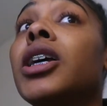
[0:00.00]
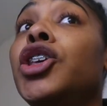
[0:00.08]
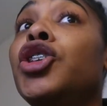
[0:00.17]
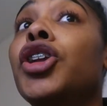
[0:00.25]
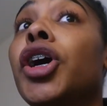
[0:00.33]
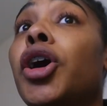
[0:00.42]

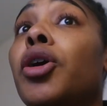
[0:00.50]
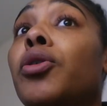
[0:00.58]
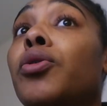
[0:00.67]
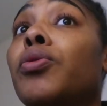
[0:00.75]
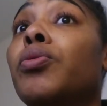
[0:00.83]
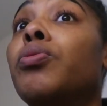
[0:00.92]
you
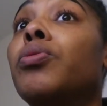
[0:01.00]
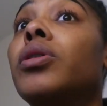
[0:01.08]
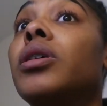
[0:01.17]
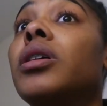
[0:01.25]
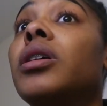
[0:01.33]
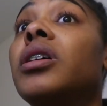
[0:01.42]
know,
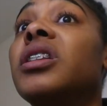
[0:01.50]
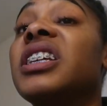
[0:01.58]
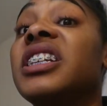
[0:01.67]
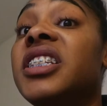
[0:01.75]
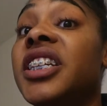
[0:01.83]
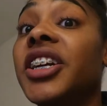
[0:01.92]

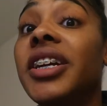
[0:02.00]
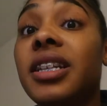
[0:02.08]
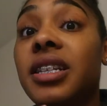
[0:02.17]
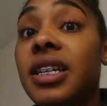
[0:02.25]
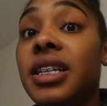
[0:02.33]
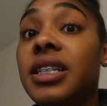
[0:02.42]
the
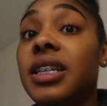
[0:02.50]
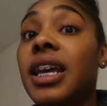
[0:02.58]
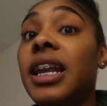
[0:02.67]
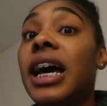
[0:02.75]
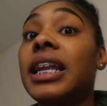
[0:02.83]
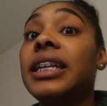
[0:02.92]
seriousness,
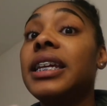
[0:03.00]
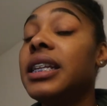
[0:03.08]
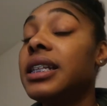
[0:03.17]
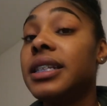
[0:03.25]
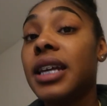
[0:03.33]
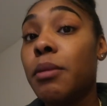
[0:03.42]
and I
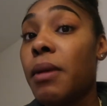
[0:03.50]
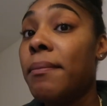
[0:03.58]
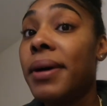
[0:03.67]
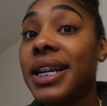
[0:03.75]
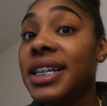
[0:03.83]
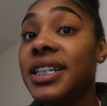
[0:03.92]
didn't take my
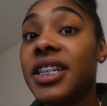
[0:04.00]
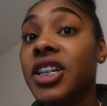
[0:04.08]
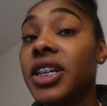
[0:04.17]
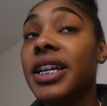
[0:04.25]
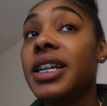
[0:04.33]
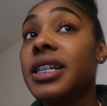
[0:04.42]
body
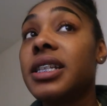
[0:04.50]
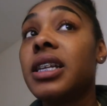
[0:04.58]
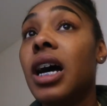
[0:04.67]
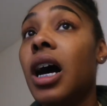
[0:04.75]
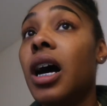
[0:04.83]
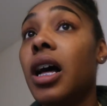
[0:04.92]
serious.
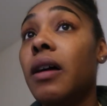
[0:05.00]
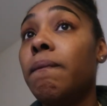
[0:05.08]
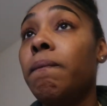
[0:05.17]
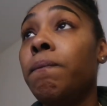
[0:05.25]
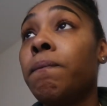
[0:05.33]
I